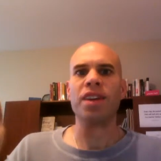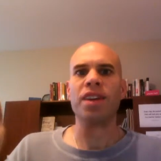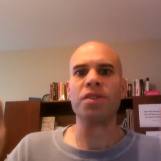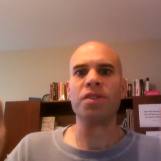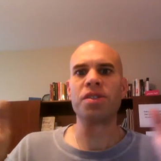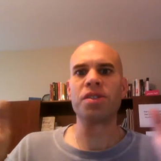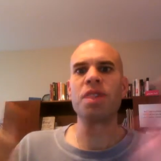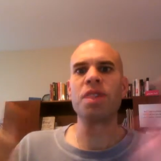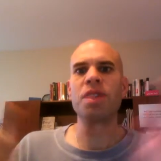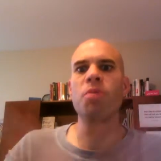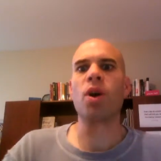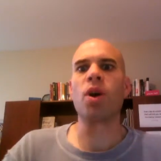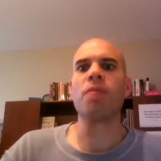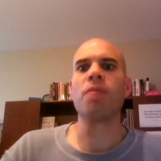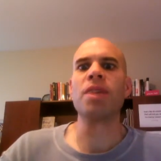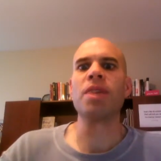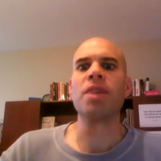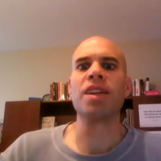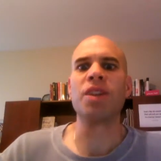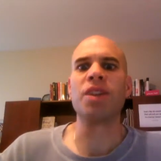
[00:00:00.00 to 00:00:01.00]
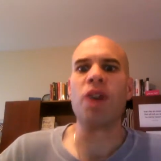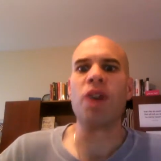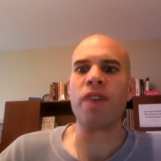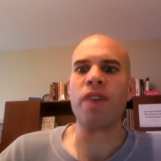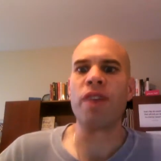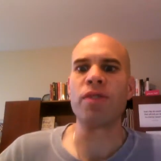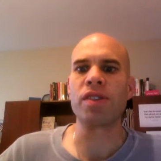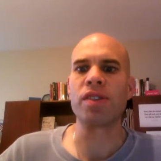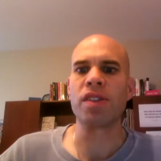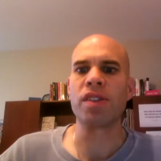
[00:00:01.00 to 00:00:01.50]
you'll see more of me in the
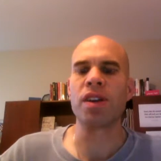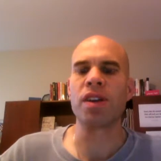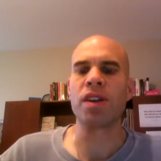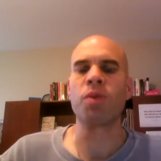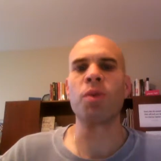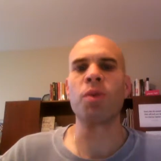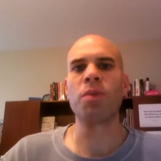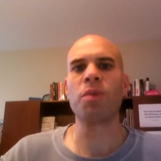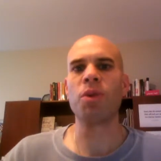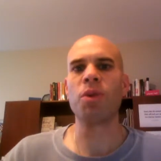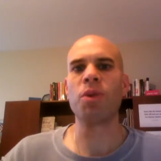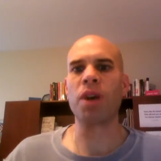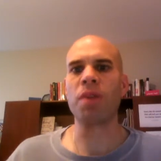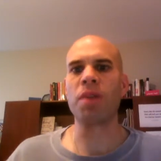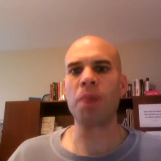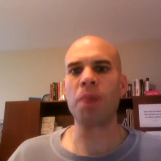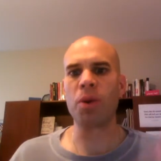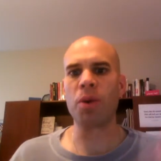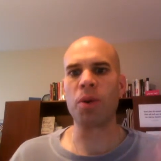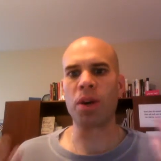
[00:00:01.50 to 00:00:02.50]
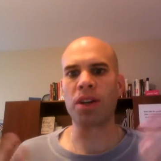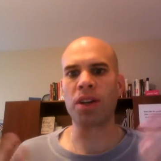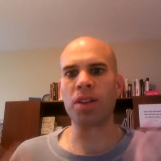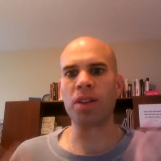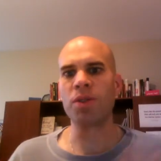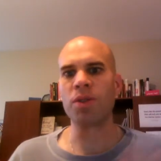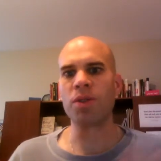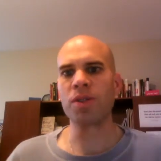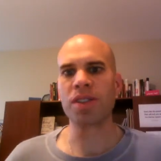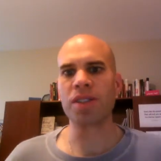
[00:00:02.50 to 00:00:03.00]
office, and I won't be wearing my work
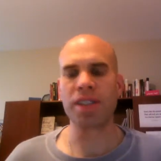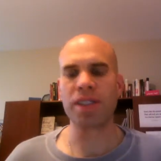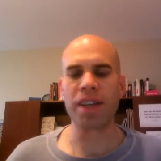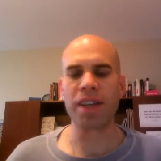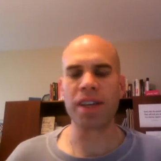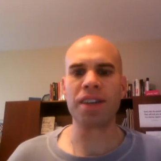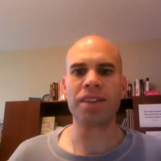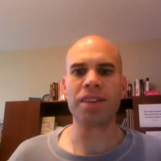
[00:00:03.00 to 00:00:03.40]
clothes.